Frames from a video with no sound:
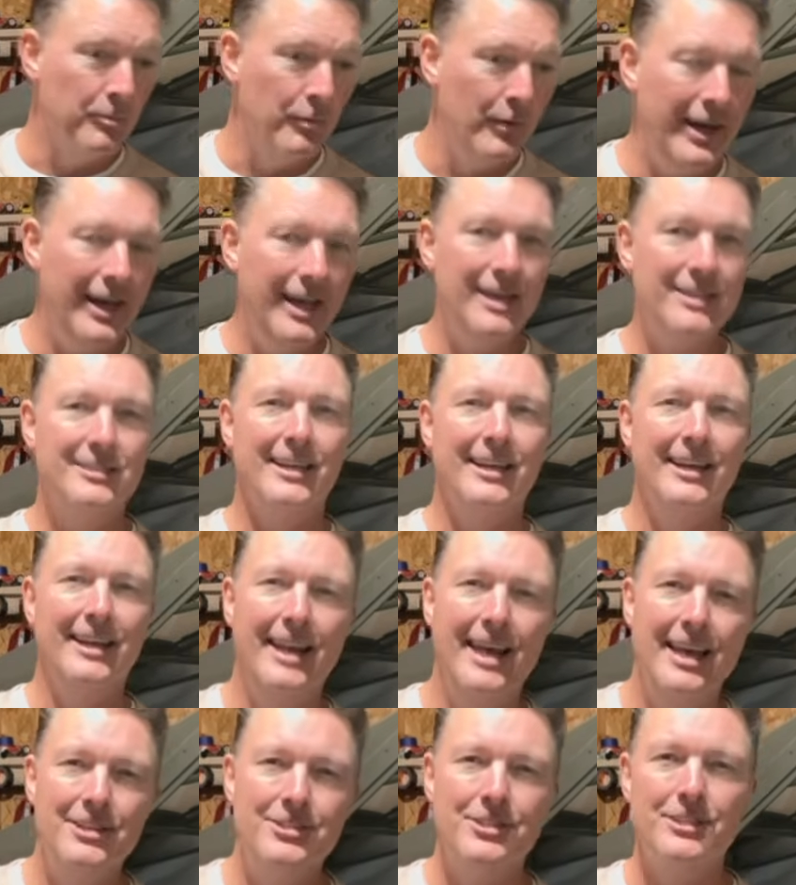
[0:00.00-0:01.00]
wings, get an
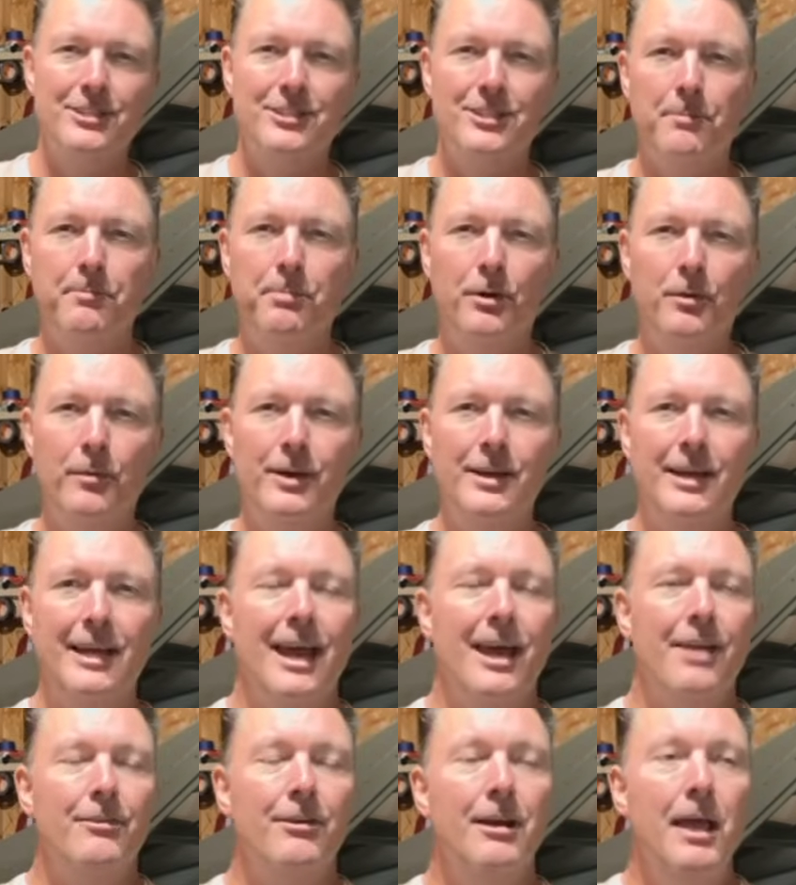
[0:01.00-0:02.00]
engine, start putting one
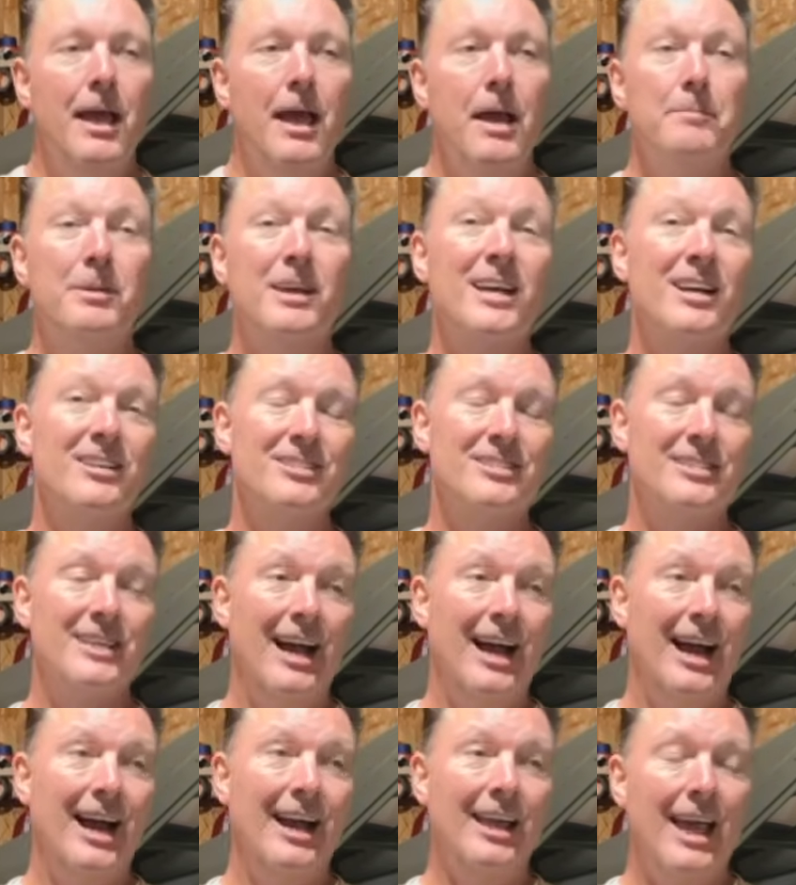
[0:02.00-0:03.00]
together, because
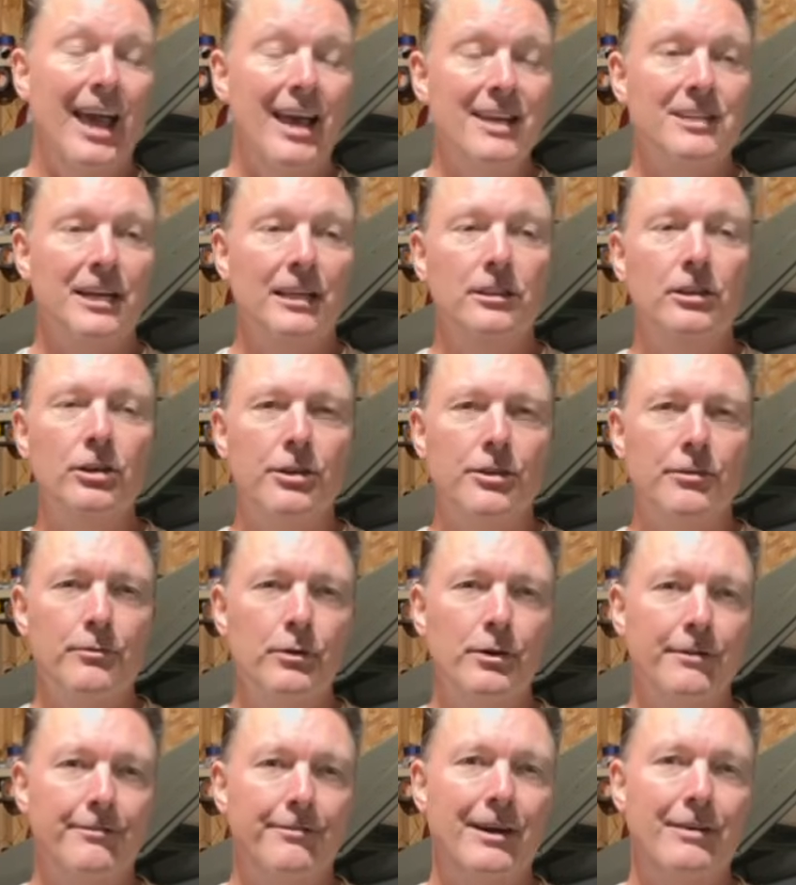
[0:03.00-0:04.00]
as I looked
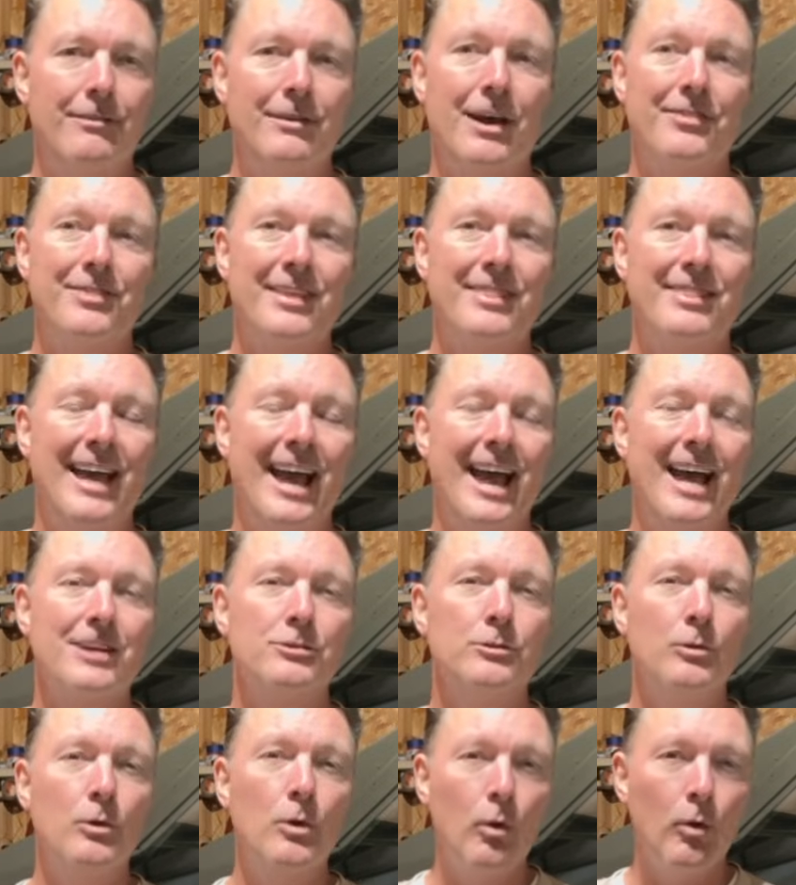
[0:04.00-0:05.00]
through it, found out that the
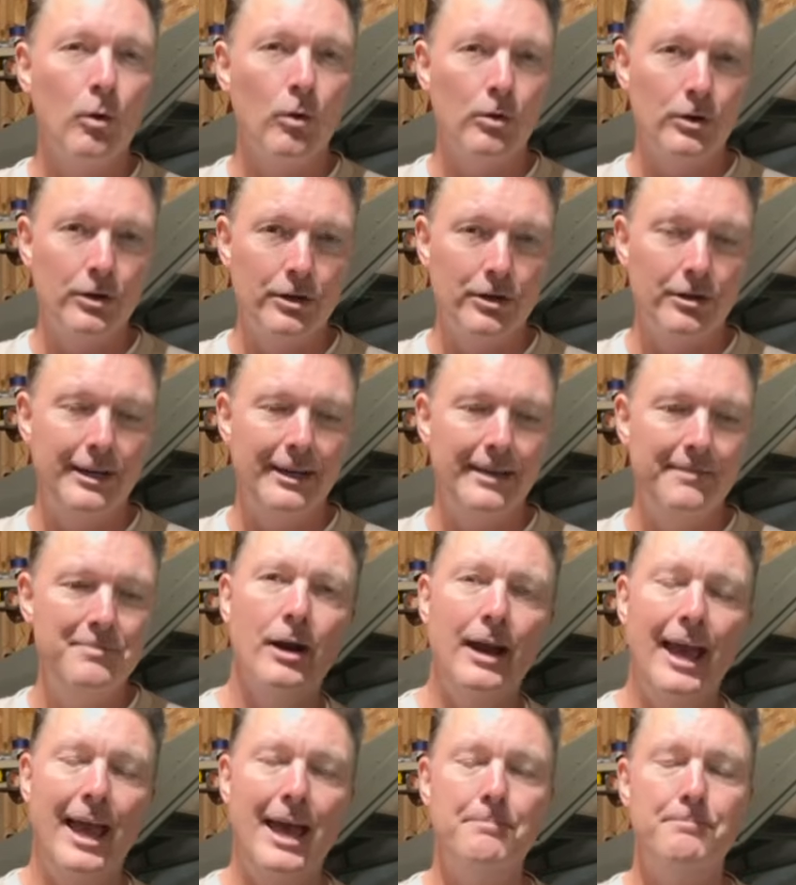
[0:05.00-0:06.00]
actual Coral Gerty
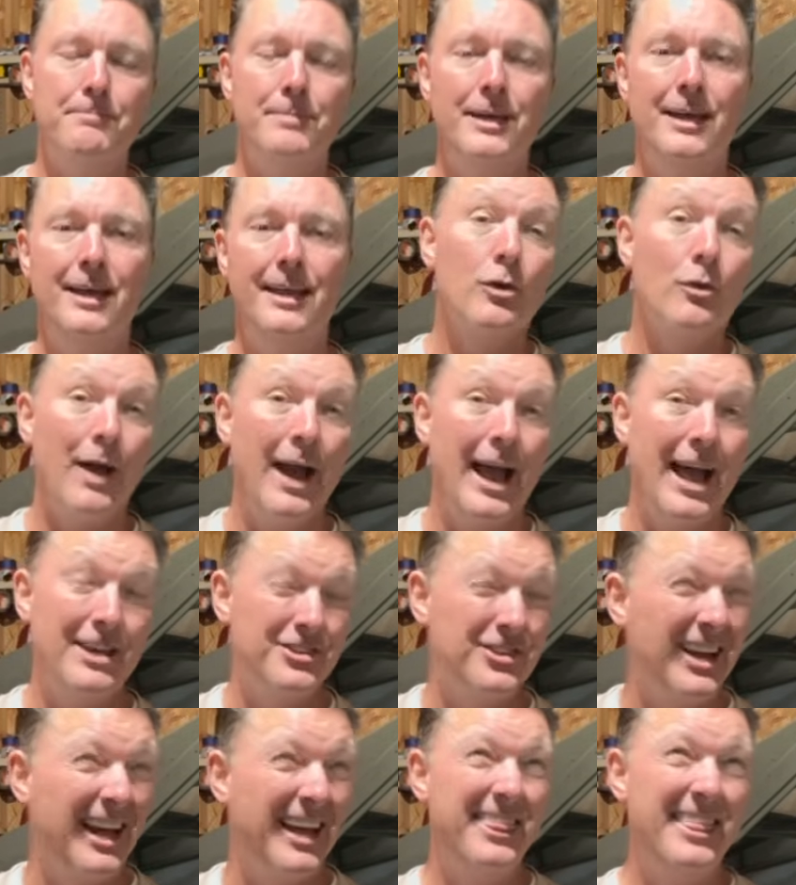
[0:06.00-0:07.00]
had been
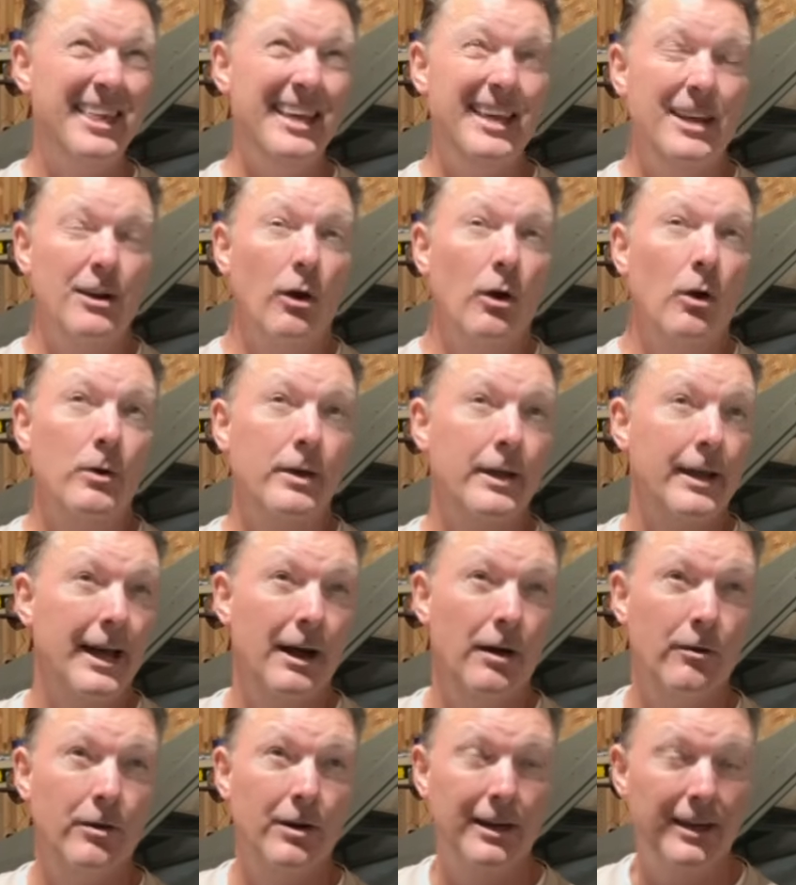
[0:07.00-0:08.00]
crashed, I think in
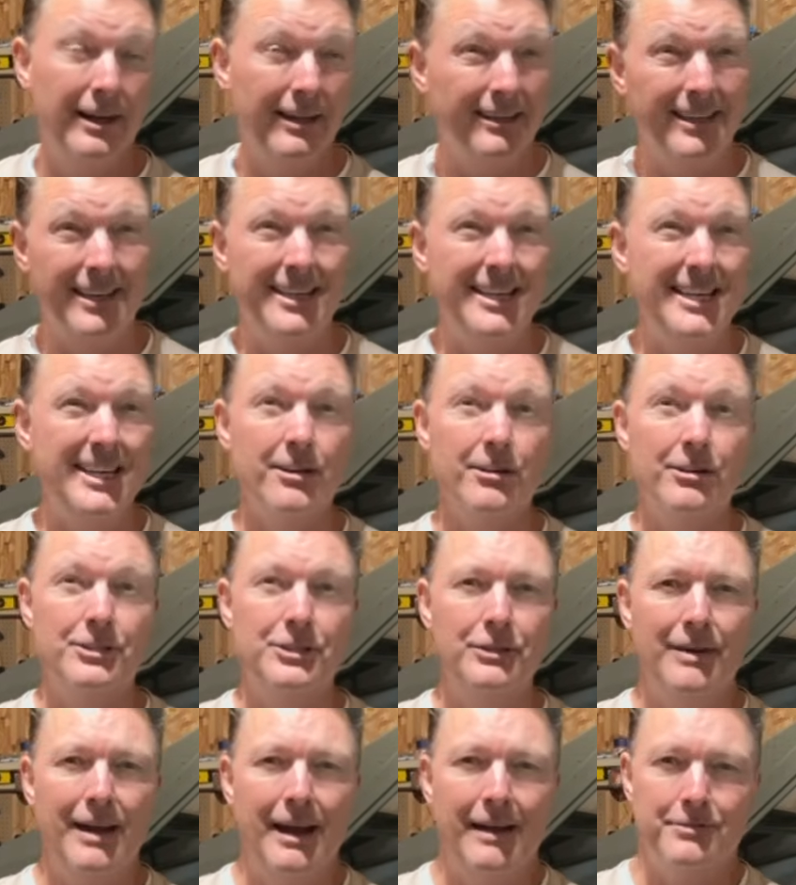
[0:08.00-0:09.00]
Okinawa a year or
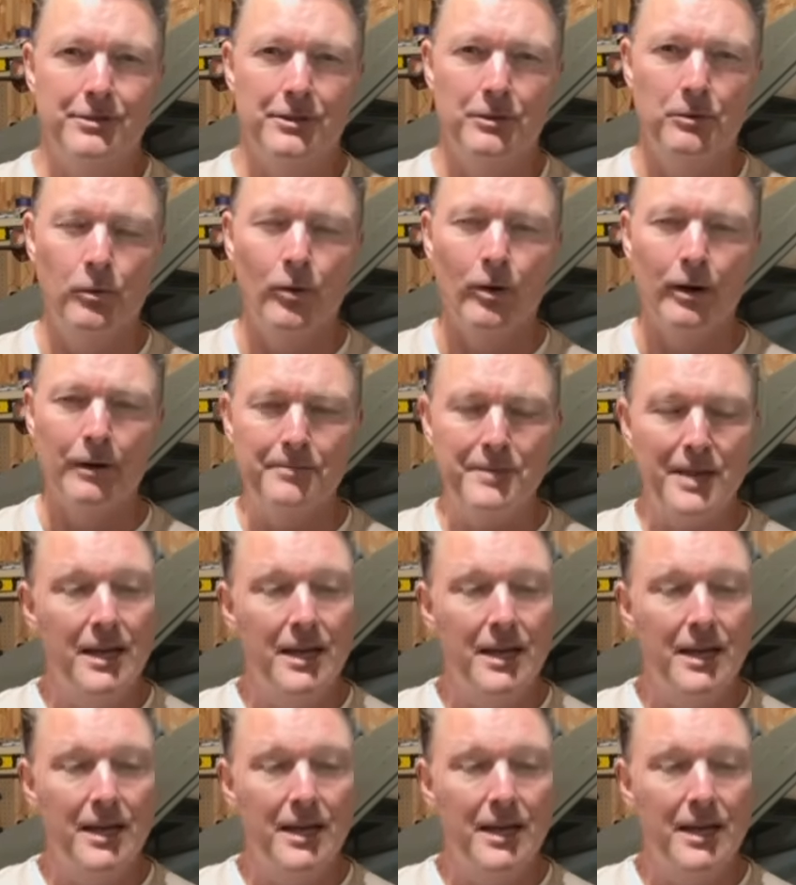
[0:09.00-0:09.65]
two after the war.